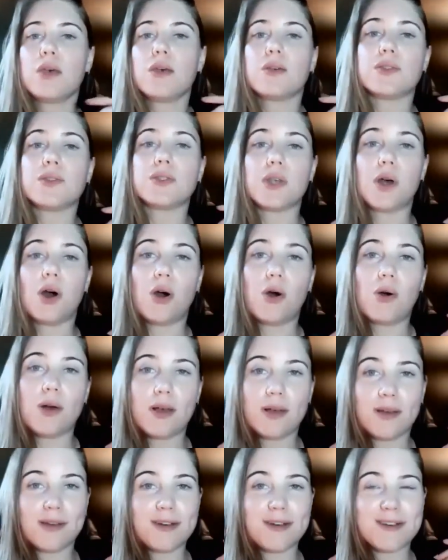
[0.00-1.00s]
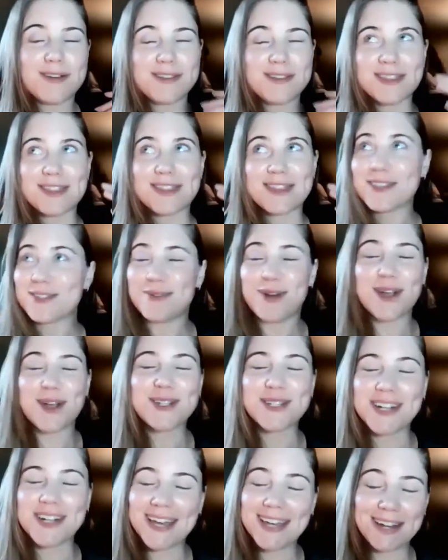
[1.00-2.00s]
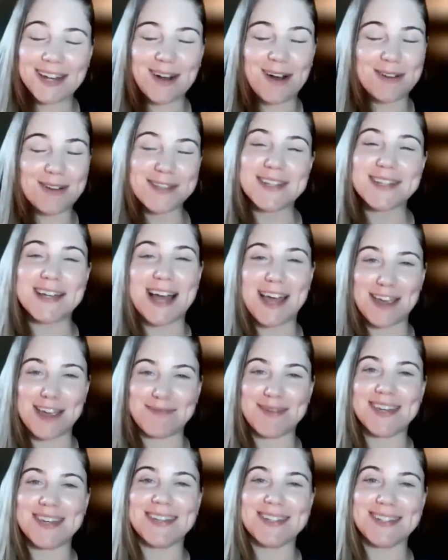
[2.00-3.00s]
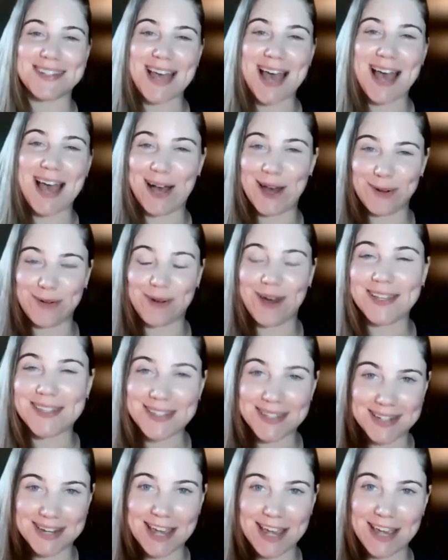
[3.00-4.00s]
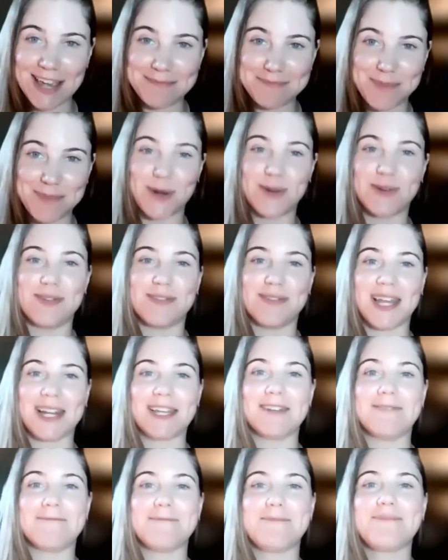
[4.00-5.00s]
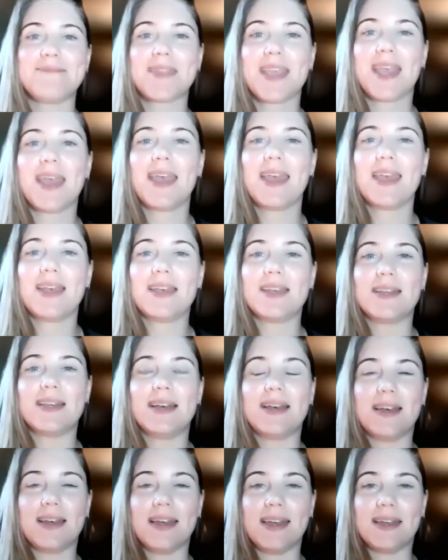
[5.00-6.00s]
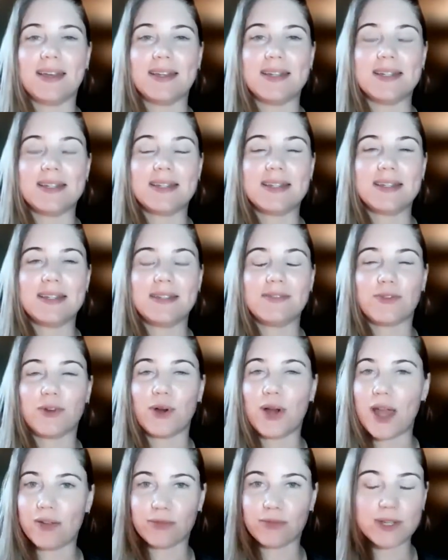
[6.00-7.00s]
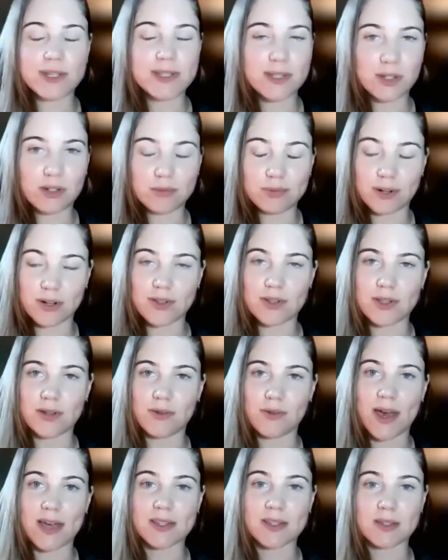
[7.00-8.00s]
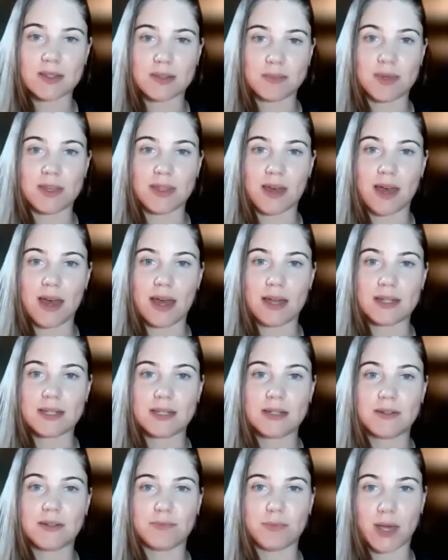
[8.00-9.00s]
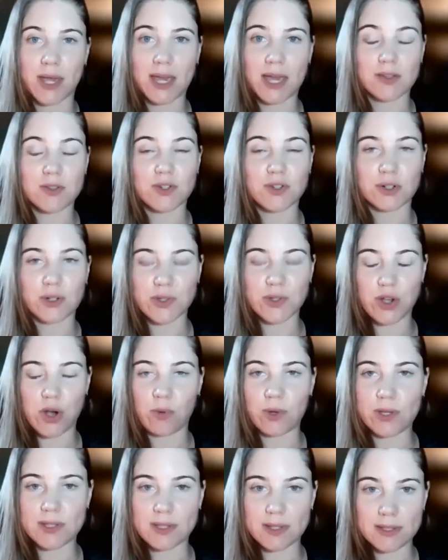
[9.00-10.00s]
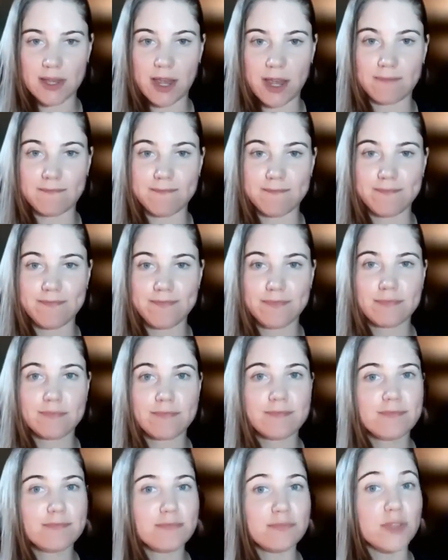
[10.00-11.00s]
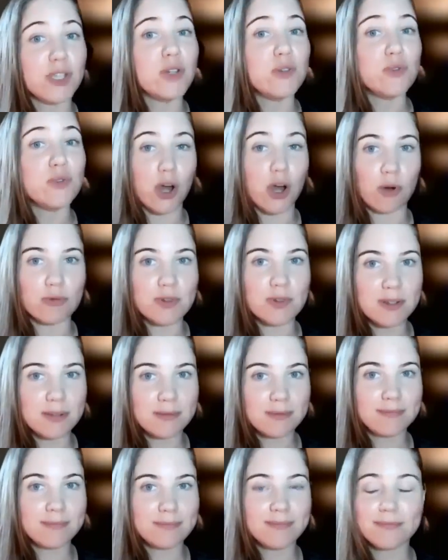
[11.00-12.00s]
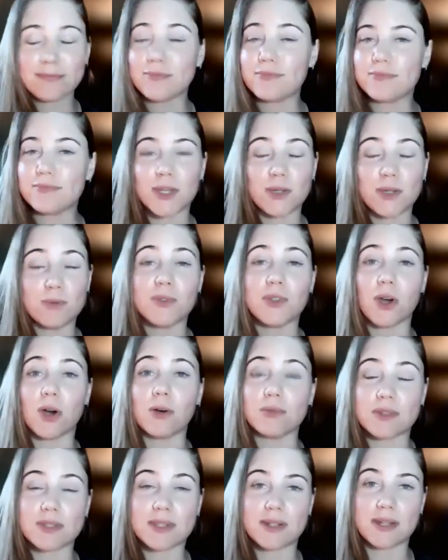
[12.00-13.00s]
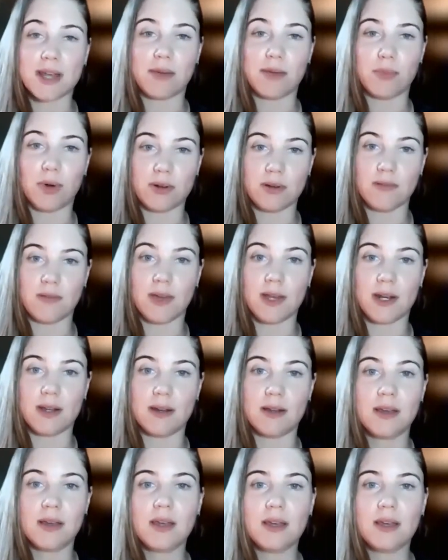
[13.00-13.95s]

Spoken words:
So this question I get all the time is, how do I stay motivated? And for every single person who asks me that, my answer is always the same. You don't. You don't stay motivated.